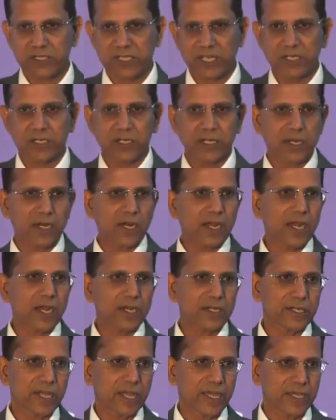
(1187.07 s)
Center
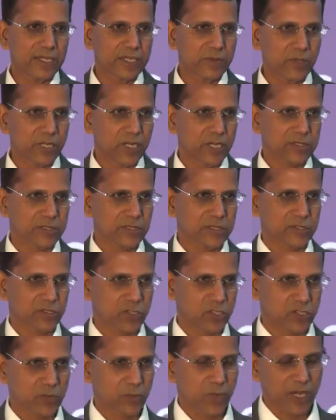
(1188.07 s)
at the IIT Madras
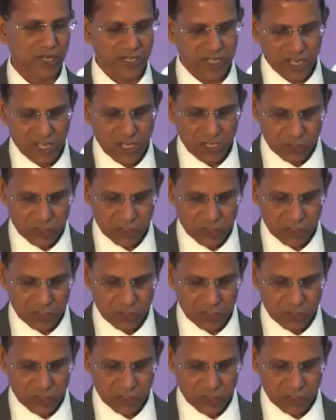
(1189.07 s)
Research Park.